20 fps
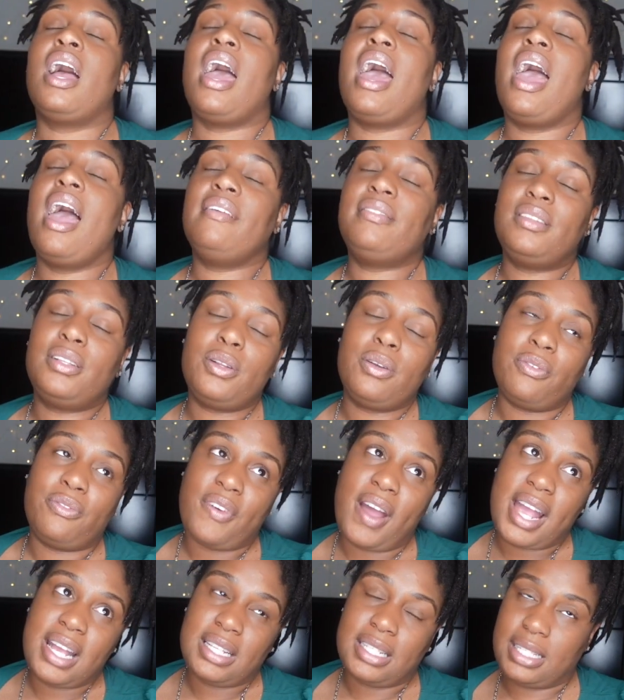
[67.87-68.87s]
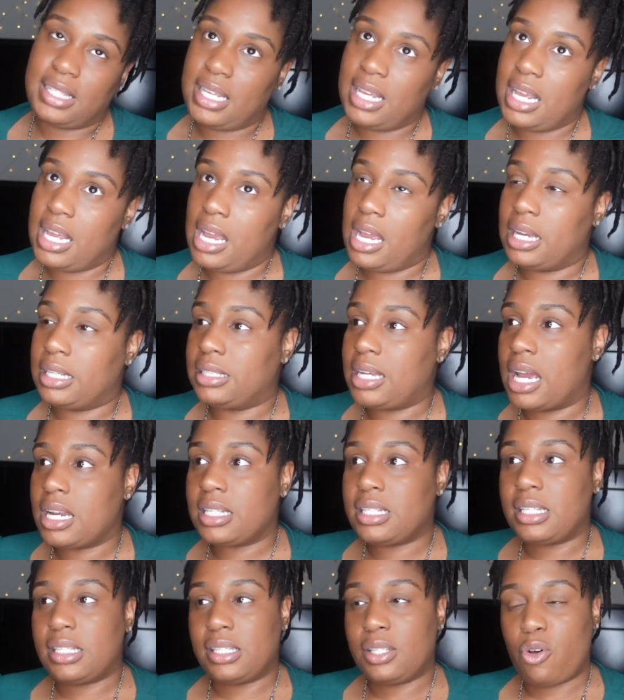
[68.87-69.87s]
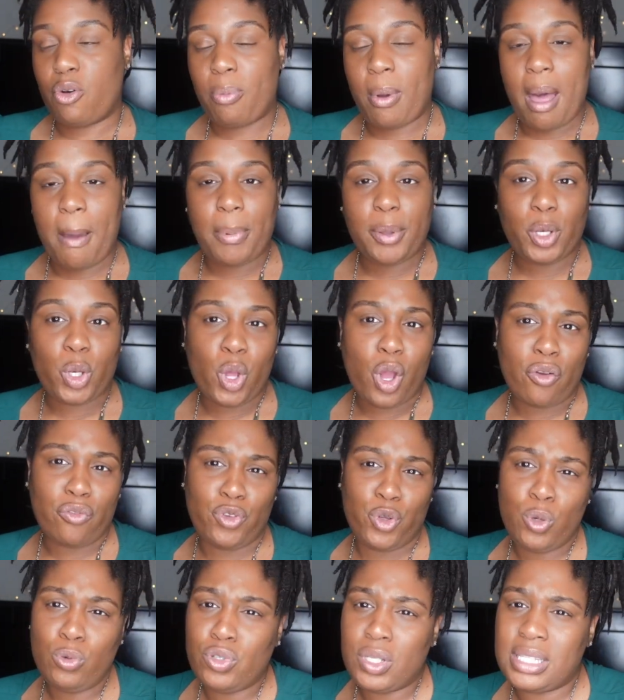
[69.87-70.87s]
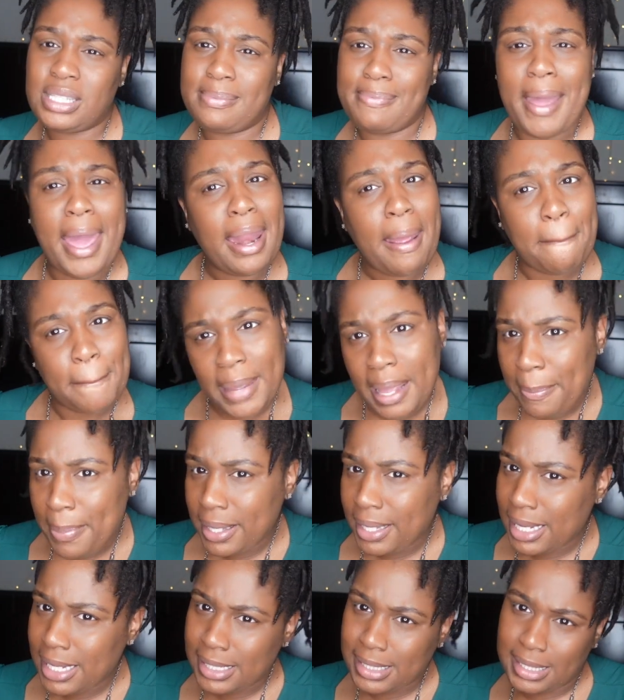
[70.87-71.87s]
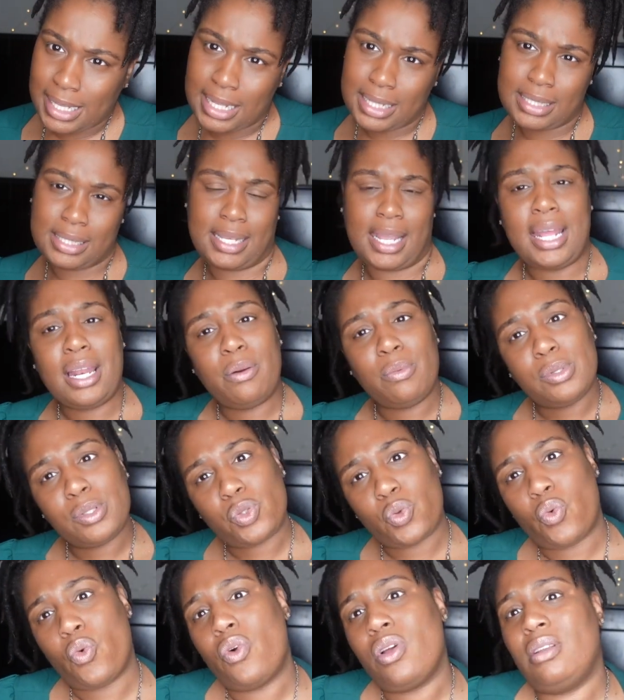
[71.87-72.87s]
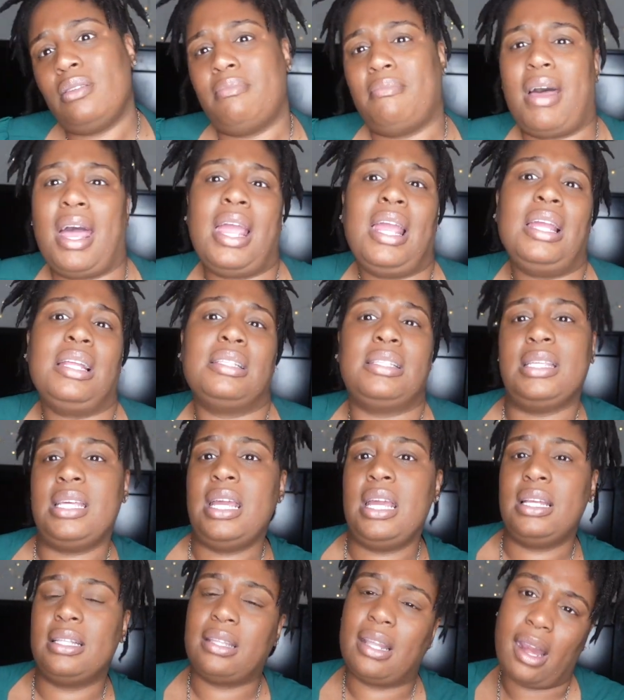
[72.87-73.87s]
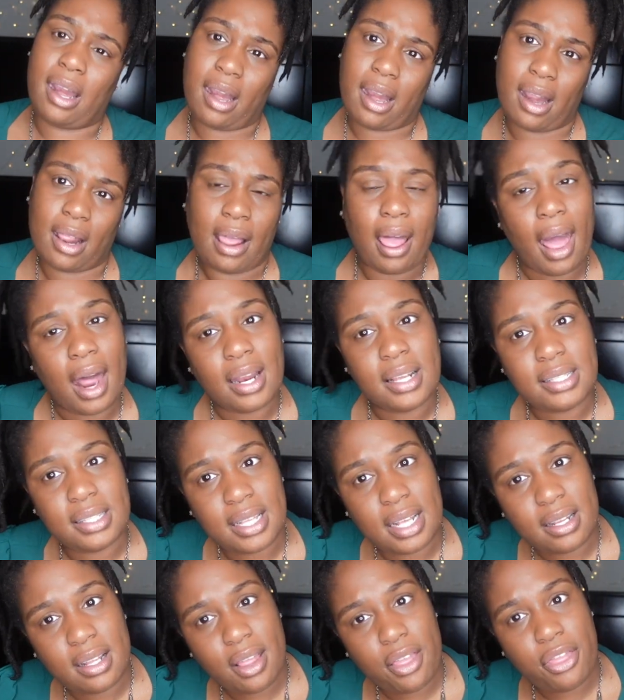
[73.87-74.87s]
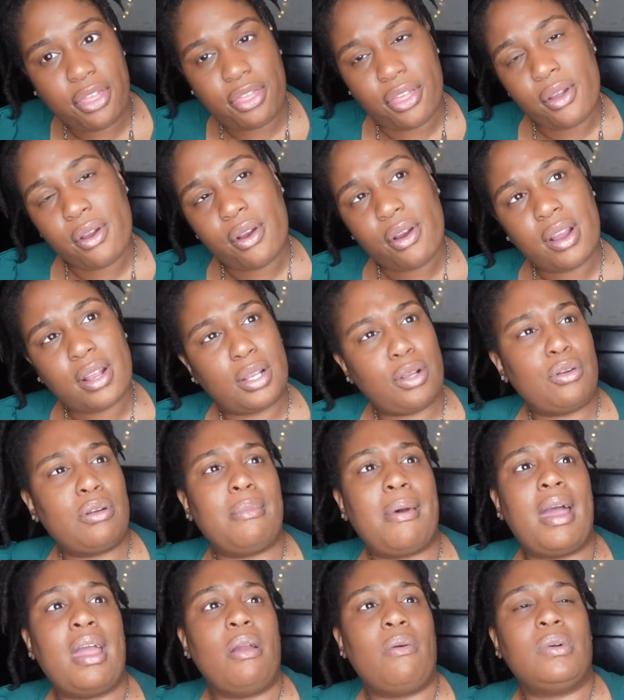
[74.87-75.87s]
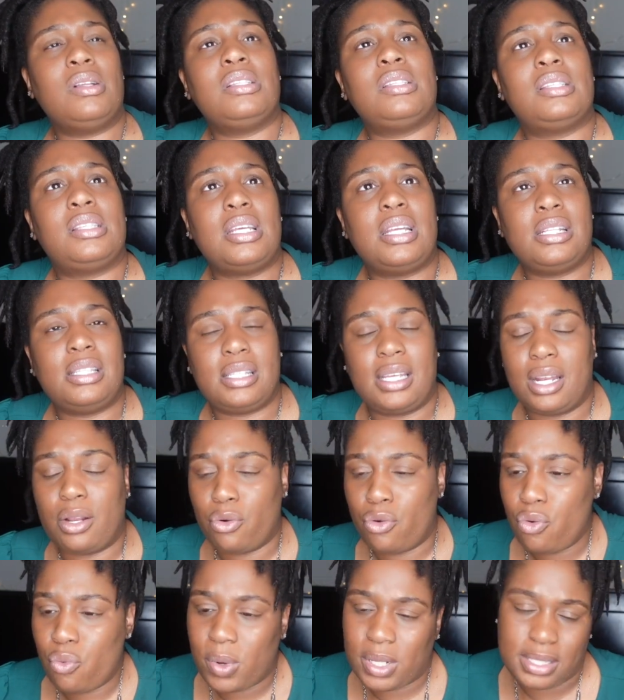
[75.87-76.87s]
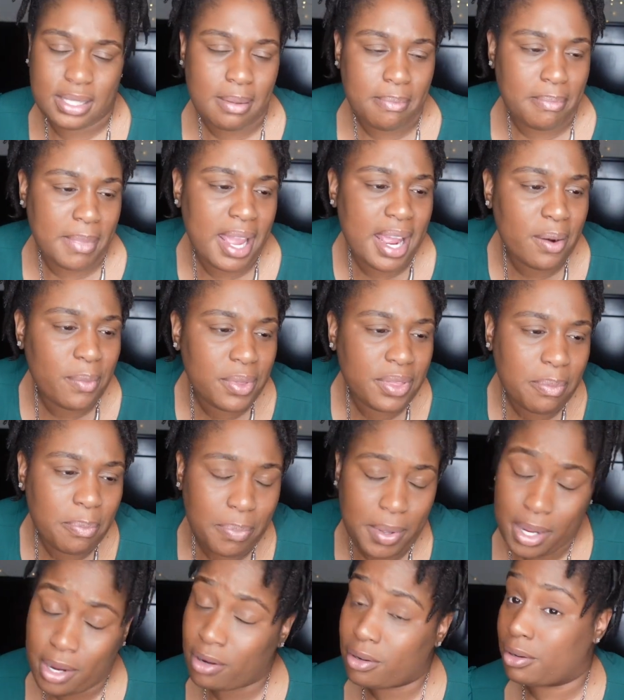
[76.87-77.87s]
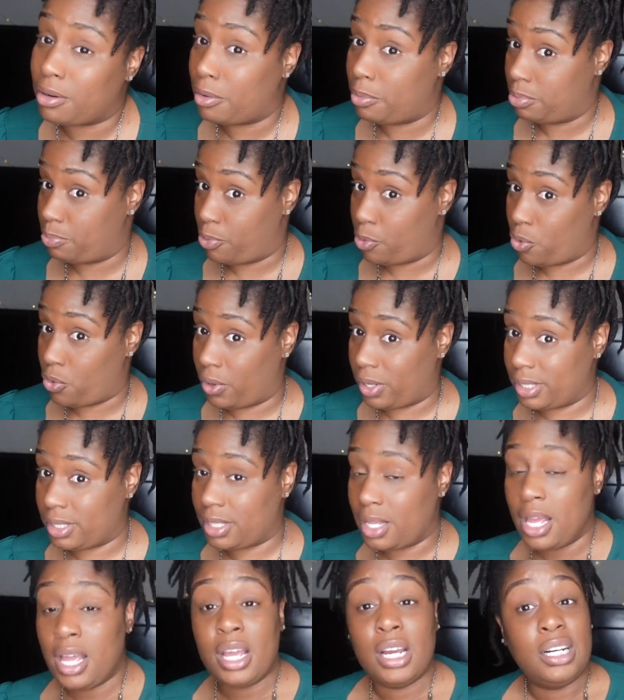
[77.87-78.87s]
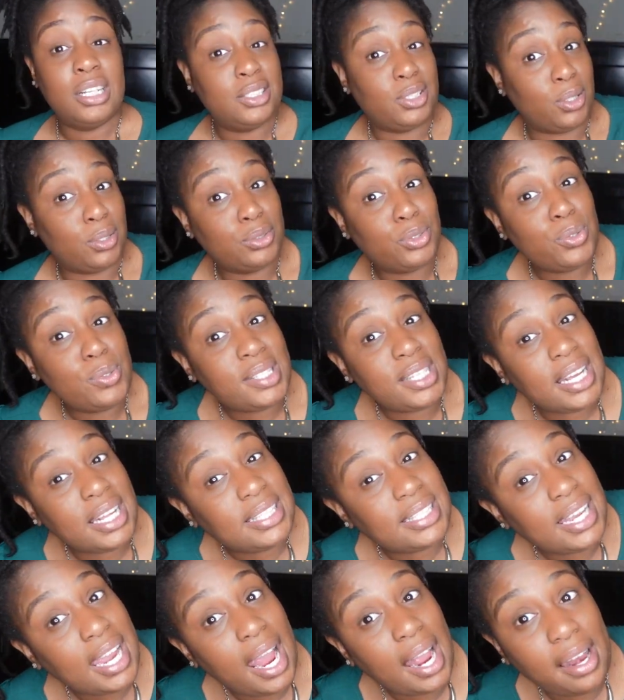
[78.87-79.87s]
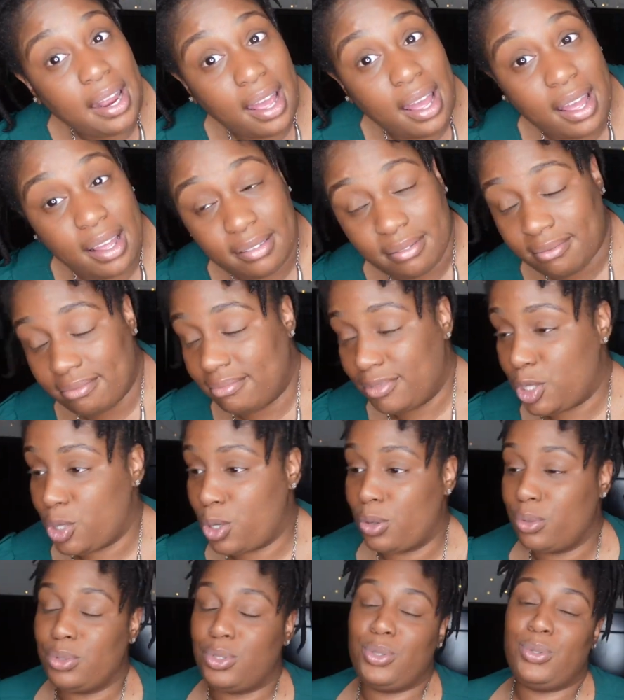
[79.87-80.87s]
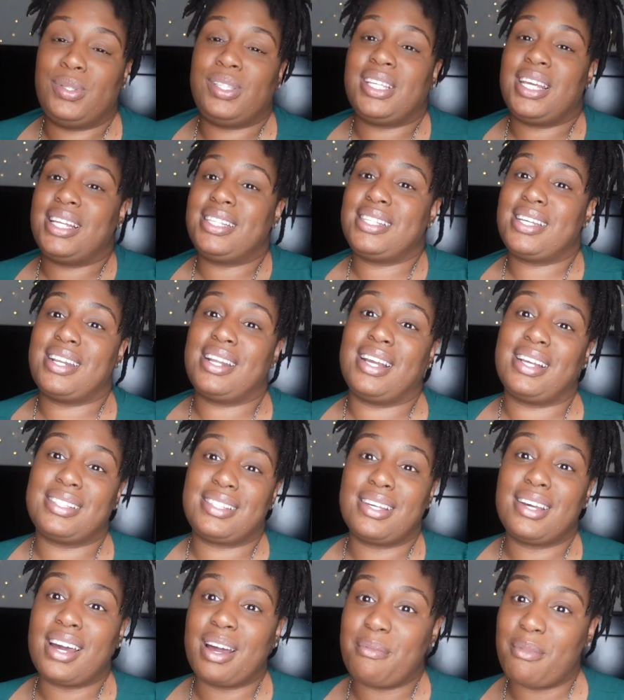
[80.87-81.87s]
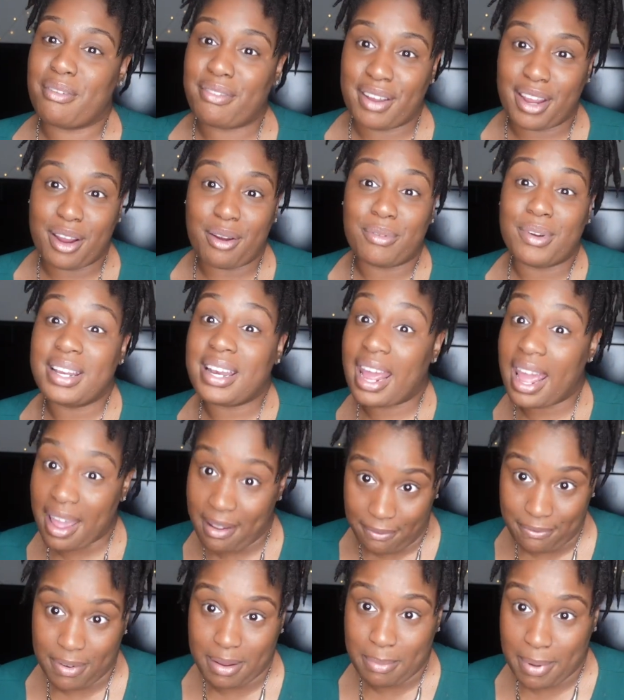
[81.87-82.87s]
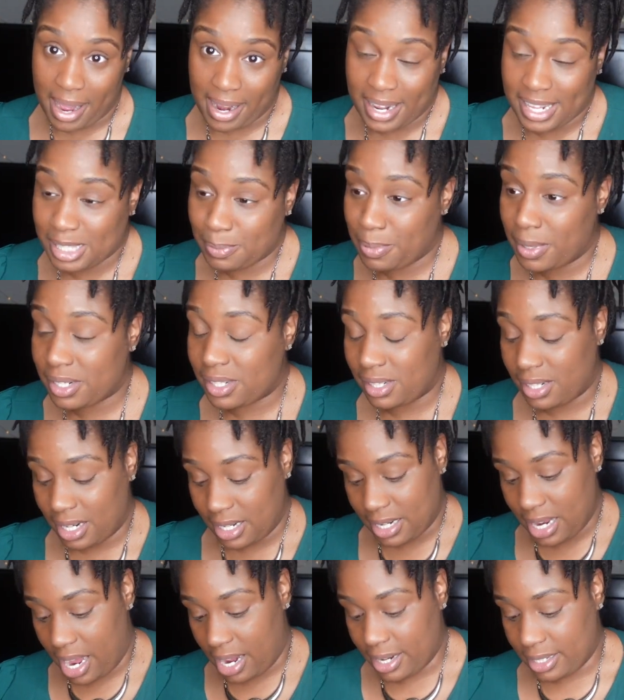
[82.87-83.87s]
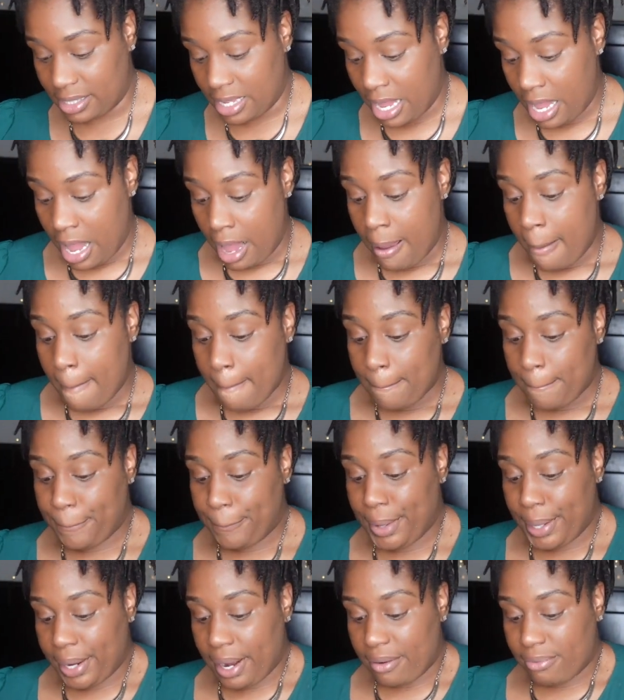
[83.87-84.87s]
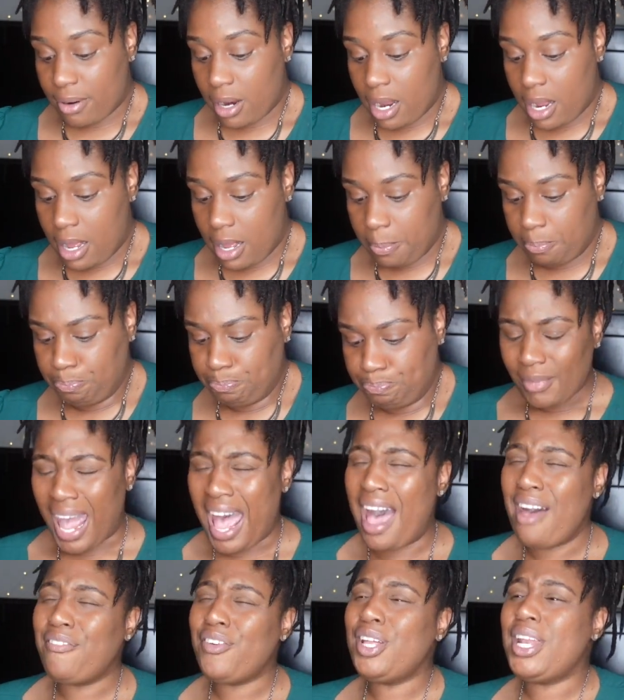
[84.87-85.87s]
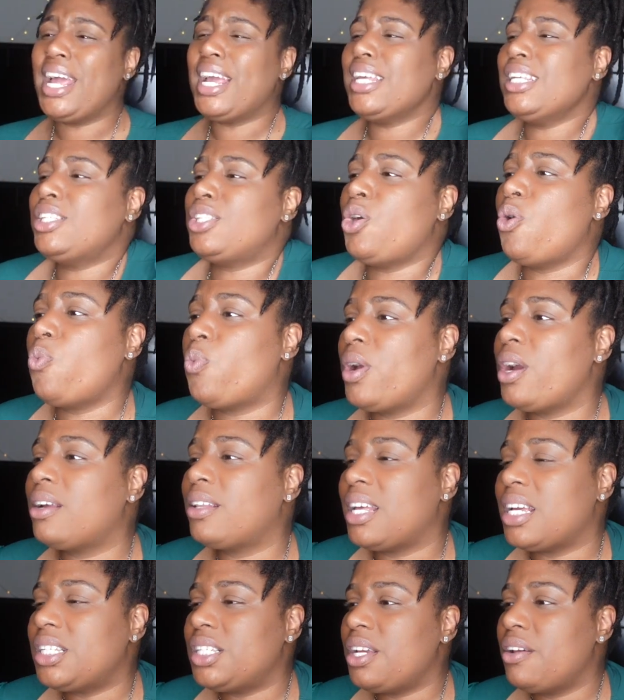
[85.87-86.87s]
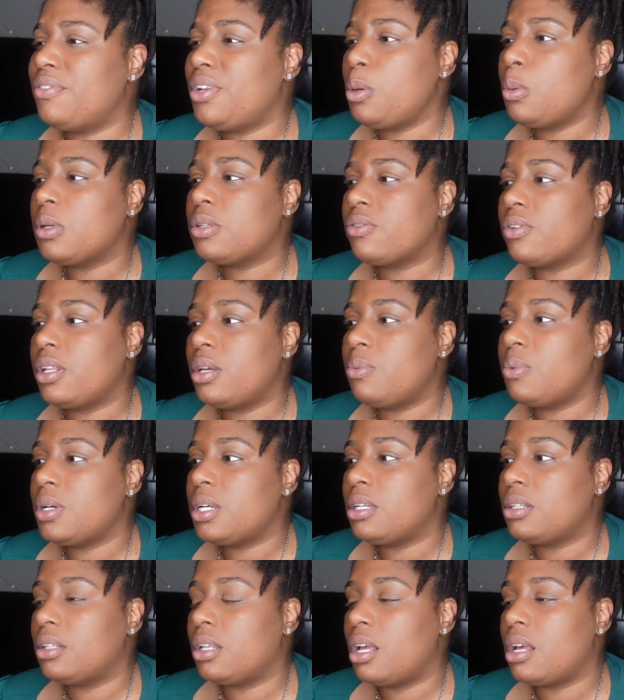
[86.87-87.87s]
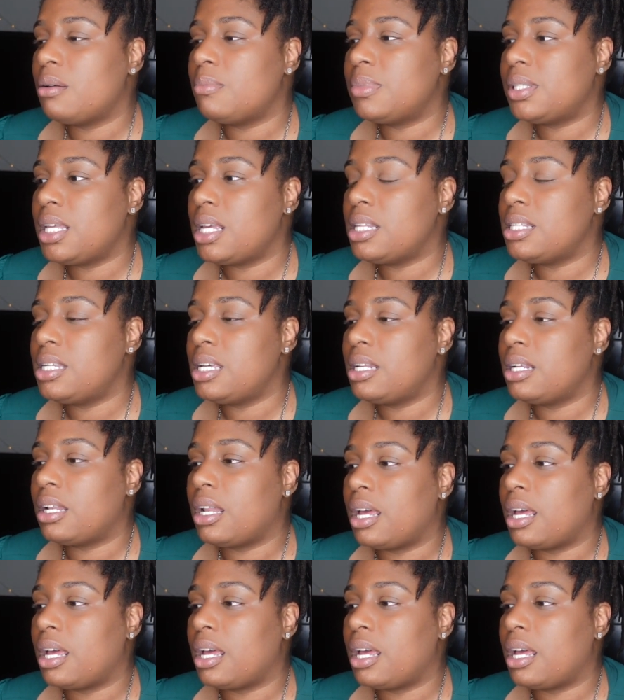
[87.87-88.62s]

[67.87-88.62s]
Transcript: At the little fight scene, Adonis is still popping off. You just mad at me because Santana was on my dick. Adonis and the third. Don't nobody want Santana. Who wants a man with a beard, girl? Pause. Don't do Santana. Don't do Santana because he'll come over here and read everybody, especially Adonis. Whatever. I feel like it's so weird that Chef D was really with Santana.